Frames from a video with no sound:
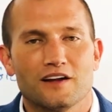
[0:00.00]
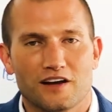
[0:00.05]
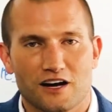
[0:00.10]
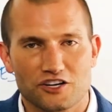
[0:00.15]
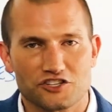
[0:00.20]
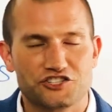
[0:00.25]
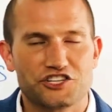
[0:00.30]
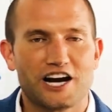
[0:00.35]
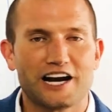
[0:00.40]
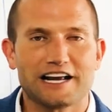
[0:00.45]
I'll
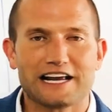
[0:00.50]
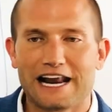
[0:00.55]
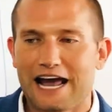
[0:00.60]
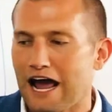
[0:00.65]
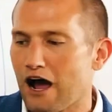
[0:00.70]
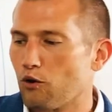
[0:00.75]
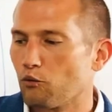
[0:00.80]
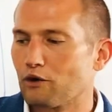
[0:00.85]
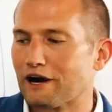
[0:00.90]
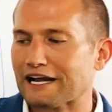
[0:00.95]
check it
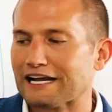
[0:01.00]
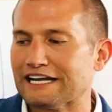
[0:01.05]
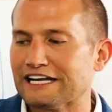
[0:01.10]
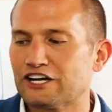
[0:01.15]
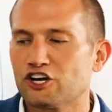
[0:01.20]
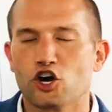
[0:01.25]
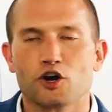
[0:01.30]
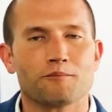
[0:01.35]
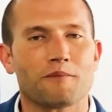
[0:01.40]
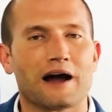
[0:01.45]
out. When I get
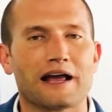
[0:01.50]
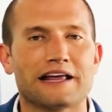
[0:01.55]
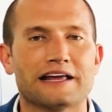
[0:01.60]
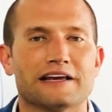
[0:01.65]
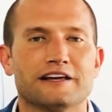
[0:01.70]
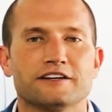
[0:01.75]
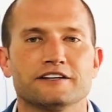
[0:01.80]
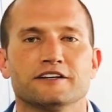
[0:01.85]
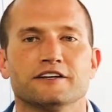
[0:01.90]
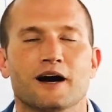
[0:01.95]
it on my
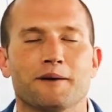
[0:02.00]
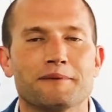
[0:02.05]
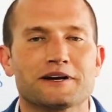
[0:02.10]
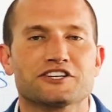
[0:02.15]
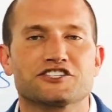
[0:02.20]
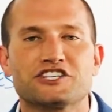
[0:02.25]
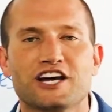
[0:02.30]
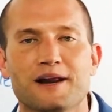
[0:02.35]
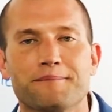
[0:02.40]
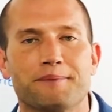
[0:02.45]
end, I'm going to
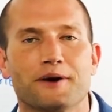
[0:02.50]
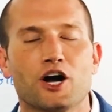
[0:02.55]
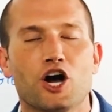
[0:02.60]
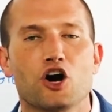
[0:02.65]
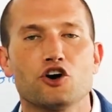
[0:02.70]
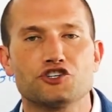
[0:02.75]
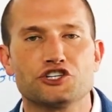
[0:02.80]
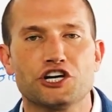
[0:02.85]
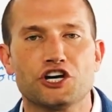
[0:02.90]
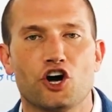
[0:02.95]
set up a
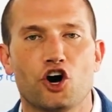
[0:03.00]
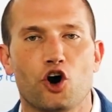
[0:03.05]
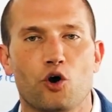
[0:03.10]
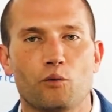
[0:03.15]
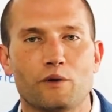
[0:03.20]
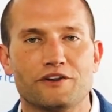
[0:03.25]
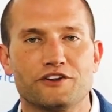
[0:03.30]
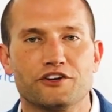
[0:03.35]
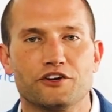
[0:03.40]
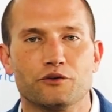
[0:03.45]
coaching call
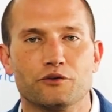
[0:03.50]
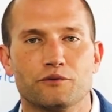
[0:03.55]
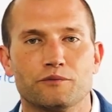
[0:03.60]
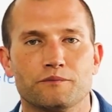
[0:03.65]
with you.